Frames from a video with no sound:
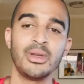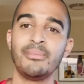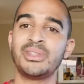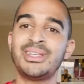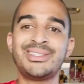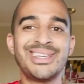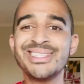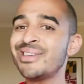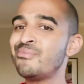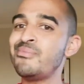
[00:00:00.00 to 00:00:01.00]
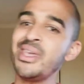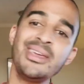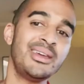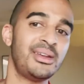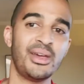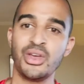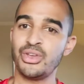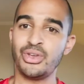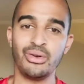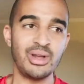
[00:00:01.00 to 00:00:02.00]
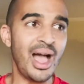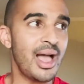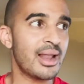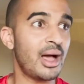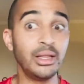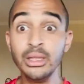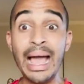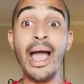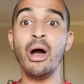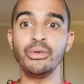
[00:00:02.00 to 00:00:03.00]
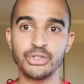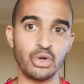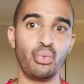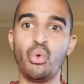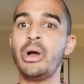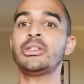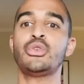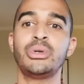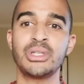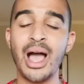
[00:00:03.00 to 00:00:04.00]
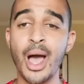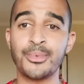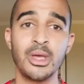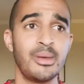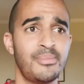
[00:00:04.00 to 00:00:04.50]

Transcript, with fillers: But that doesn't mean you're not allowed to want to adopt,